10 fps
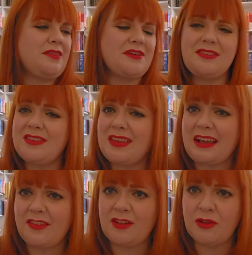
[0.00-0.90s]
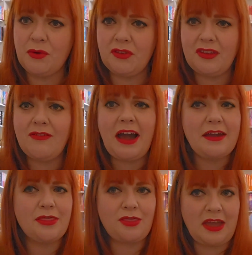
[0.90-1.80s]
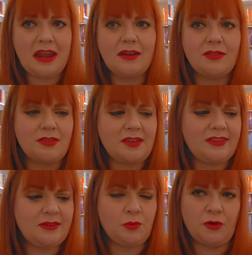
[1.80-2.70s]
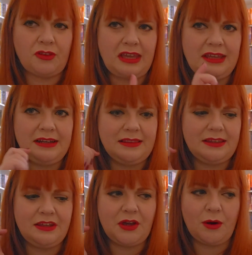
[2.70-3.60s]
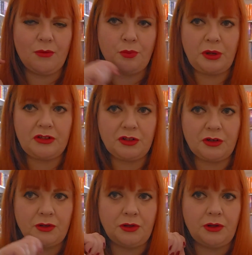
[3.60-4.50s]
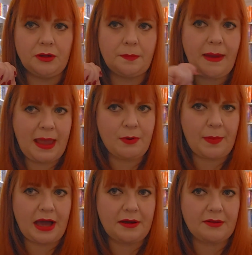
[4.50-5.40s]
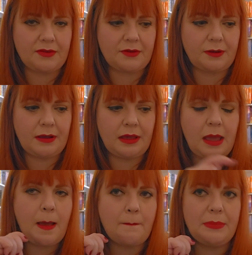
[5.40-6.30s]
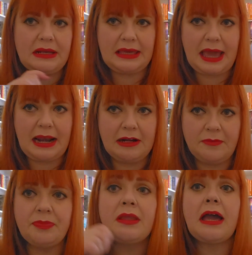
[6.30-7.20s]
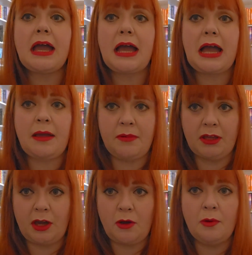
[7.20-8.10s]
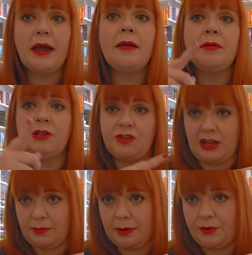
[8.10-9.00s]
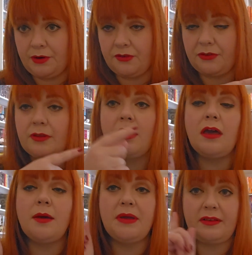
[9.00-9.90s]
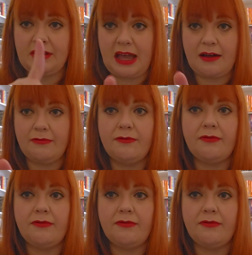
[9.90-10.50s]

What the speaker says: this is exclusive. I think that this was in the original paperbacks. But again, I'm going to check my books because I have